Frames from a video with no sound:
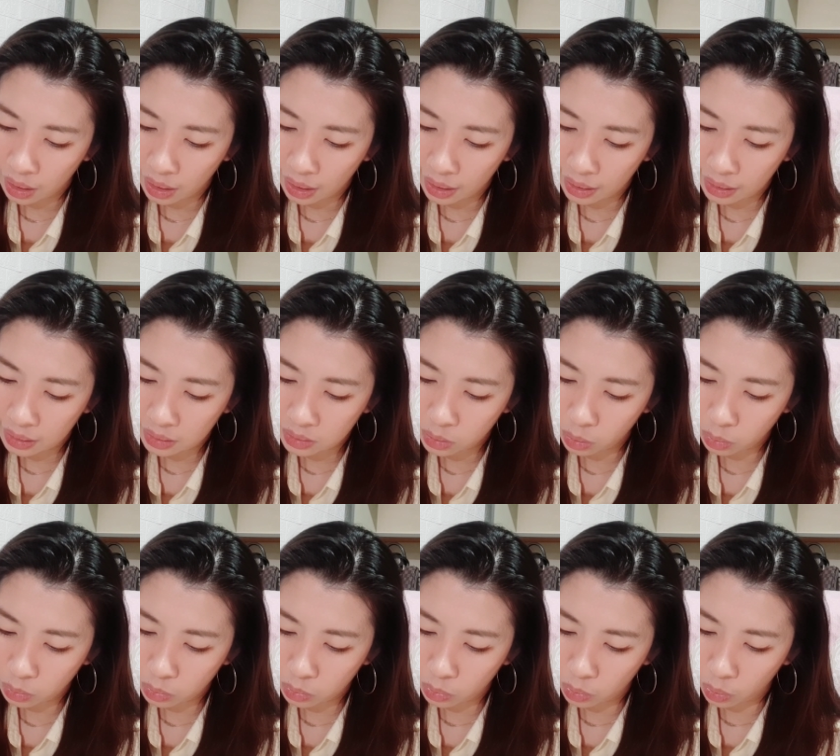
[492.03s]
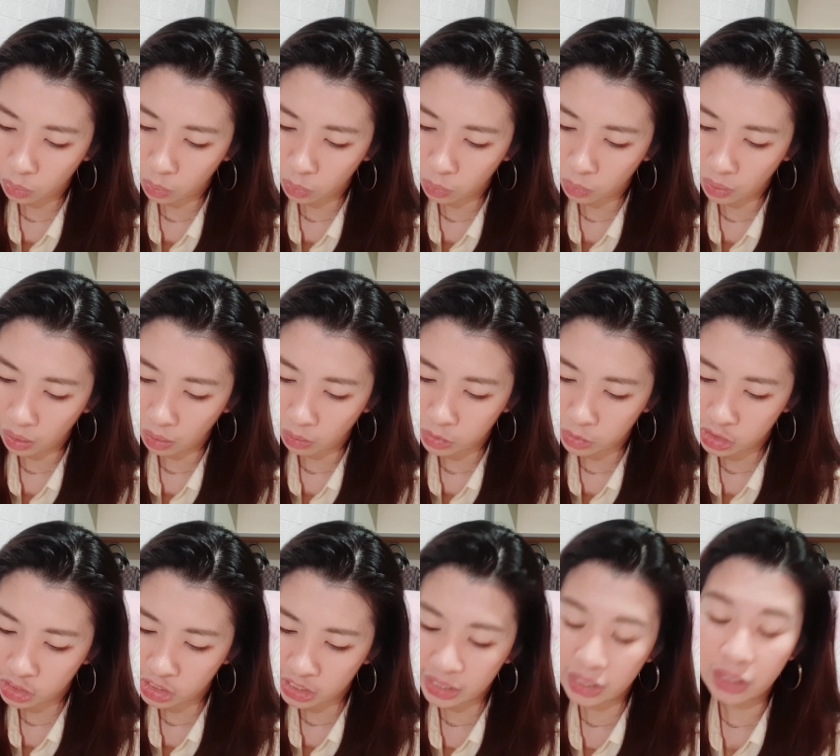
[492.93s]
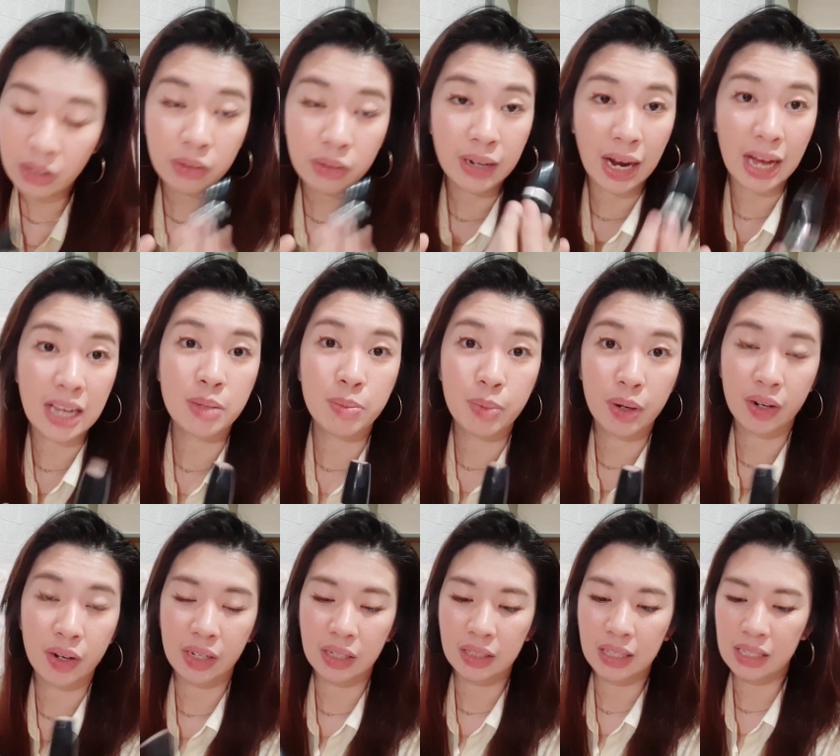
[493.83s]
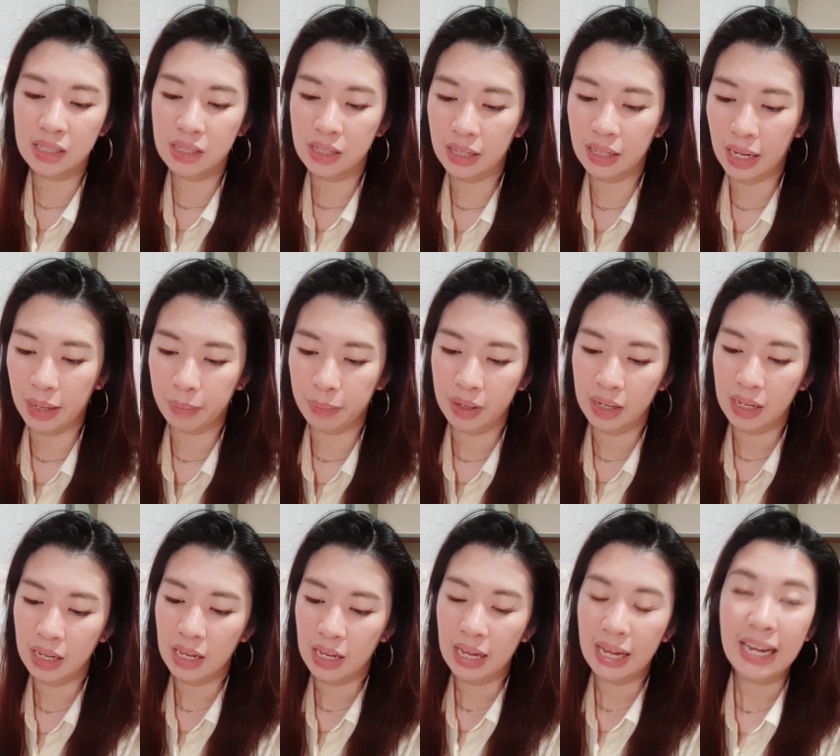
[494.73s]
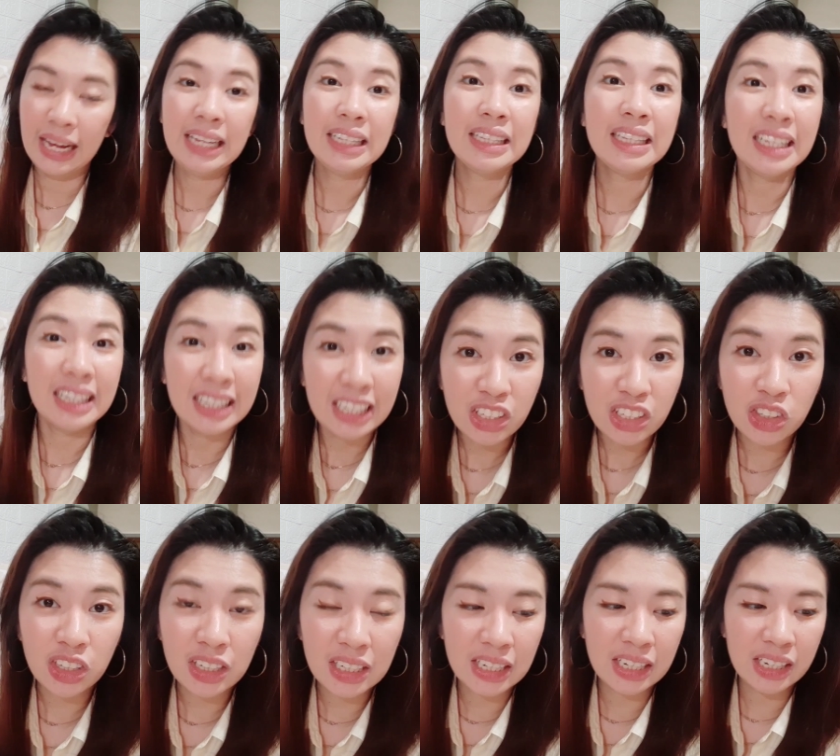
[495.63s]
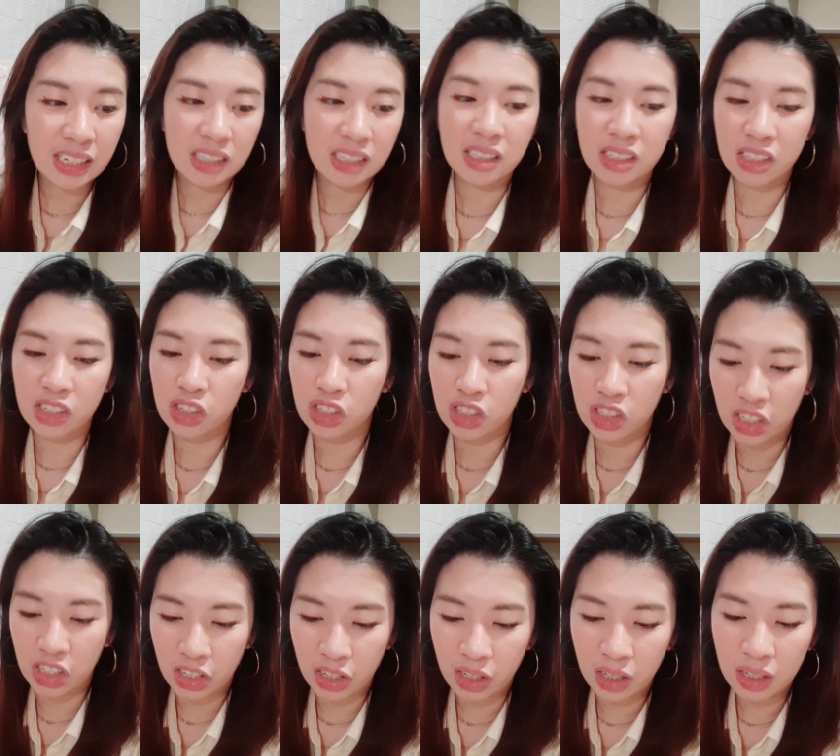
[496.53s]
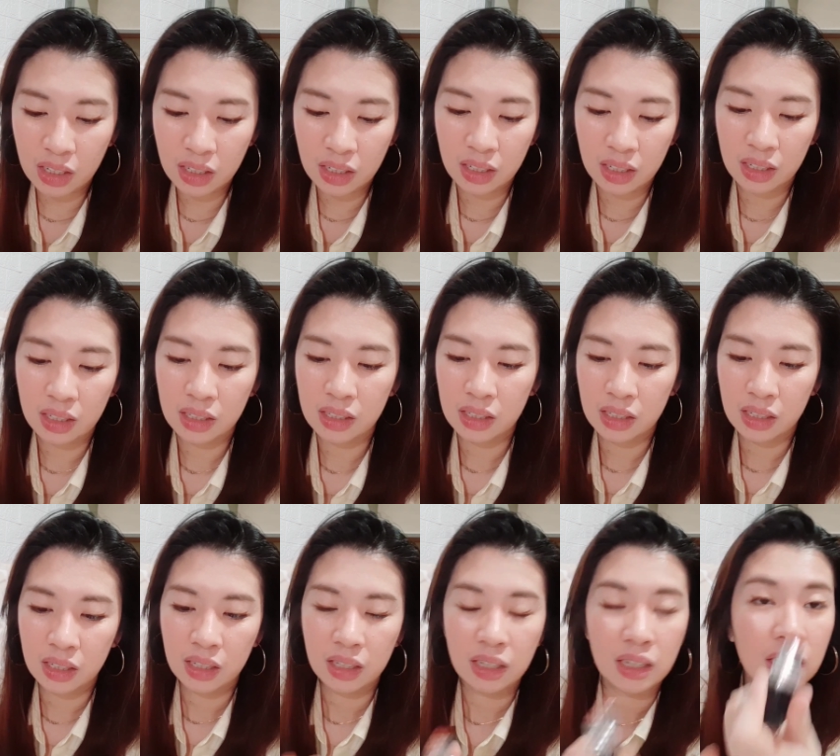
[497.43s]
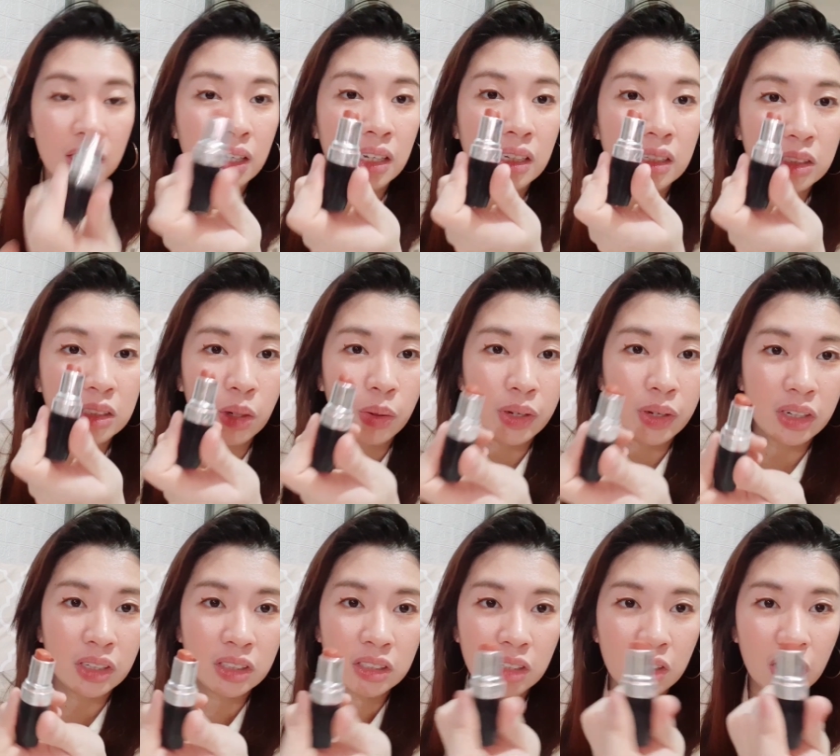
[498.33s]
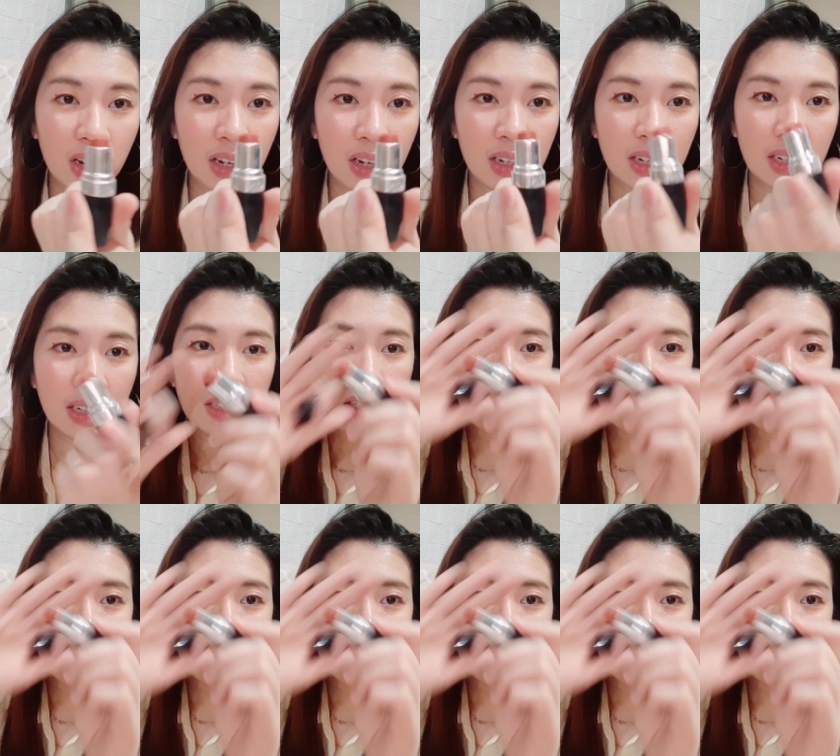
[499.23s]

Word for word: I don't know. Oh, Sheer Raspberry. That's the name. It literally is sheer. So here's the color.